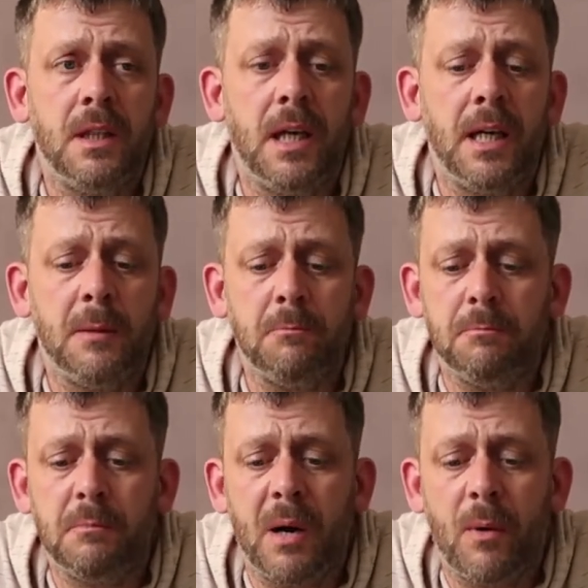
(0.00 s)

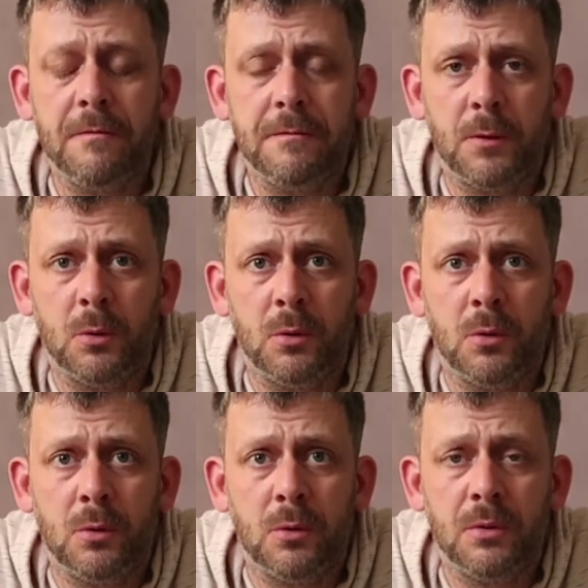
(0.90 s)
I went
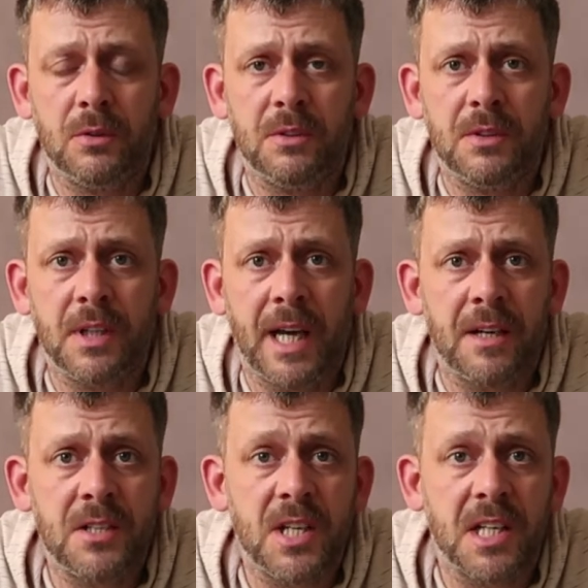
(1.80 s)
for the
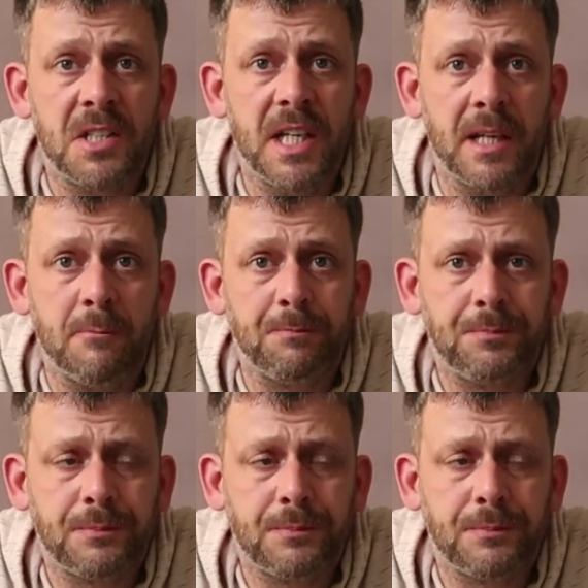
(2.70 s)
Canon 6D.